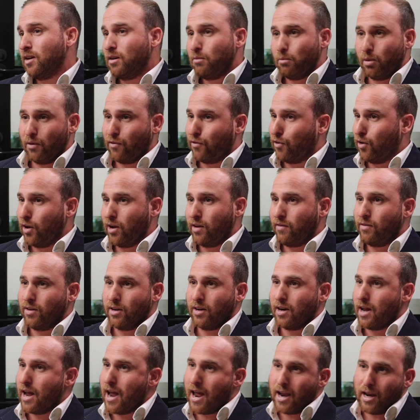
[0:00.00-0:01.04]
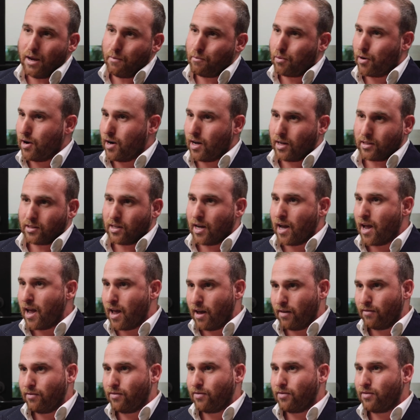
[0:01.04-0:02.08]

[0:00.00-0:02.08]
before even any product I have.